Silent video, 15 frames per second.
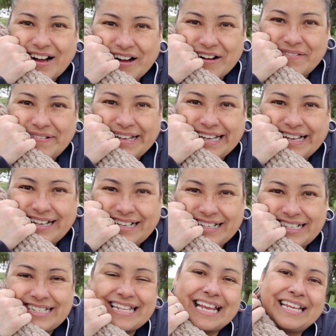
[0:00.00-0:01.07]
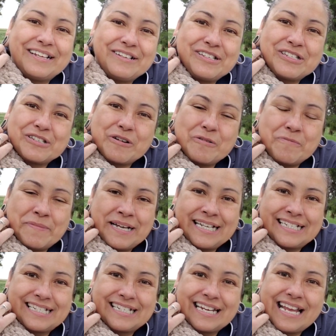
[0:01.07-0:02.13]
Oh my gosh, thank you so
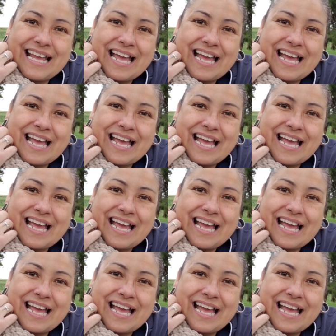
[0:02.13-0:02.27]
much.